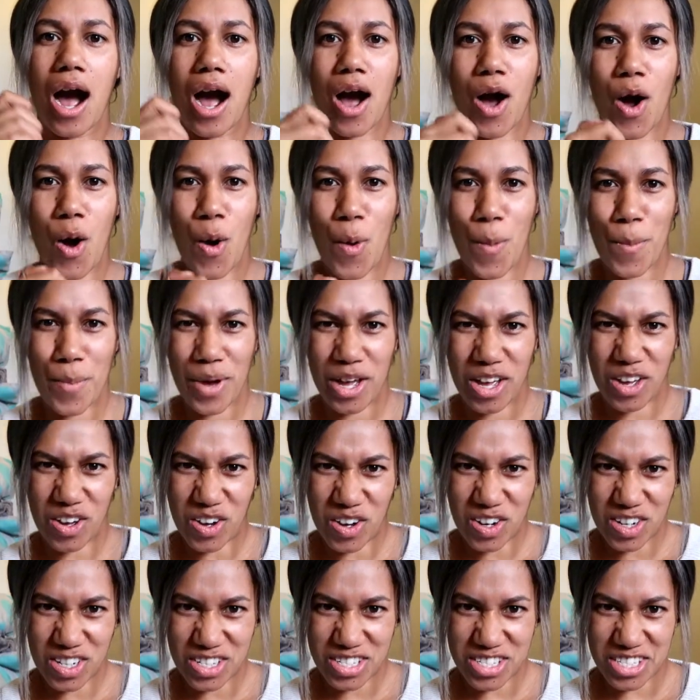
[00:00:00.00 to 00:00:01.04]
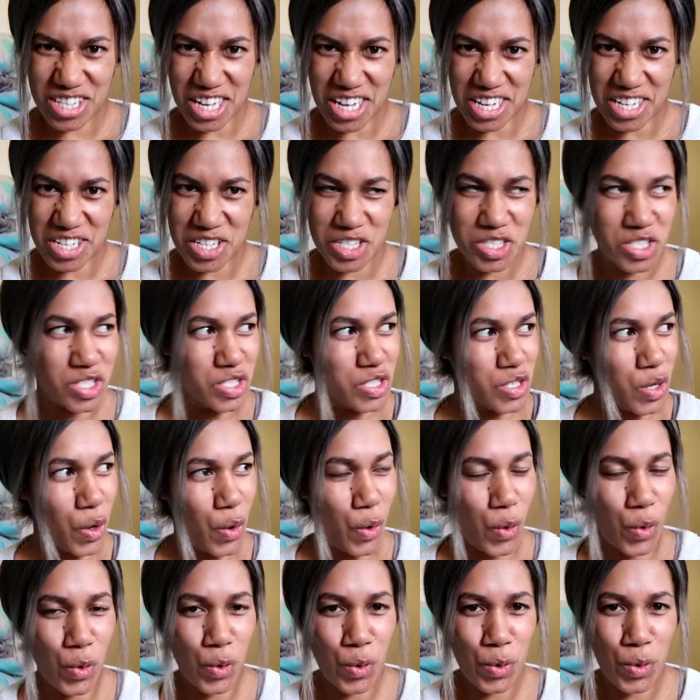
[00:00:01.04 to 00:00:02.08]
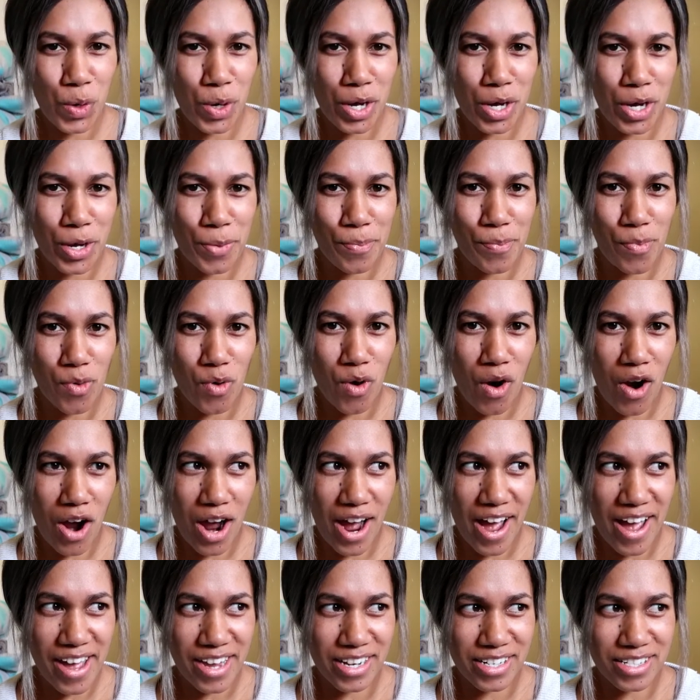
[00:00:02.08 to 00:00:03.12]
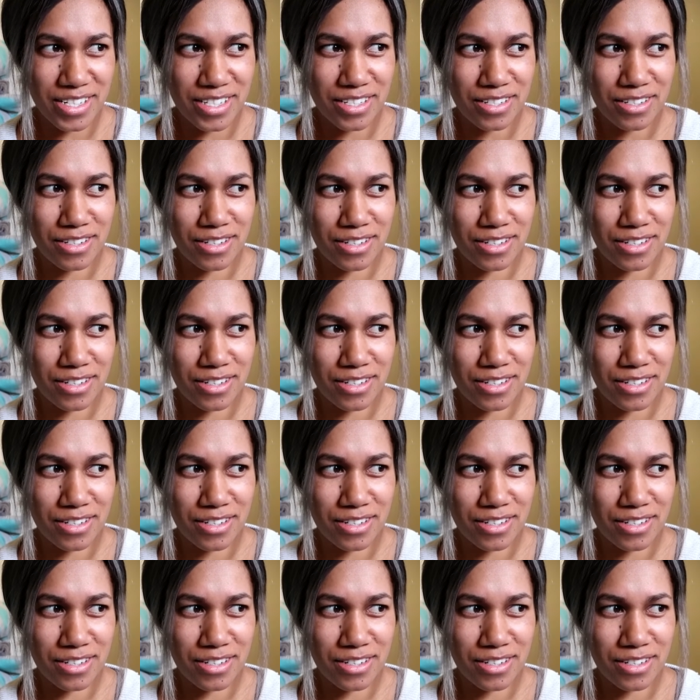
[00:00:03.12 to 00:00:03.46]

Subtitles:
Oh my gosh, that is so bright.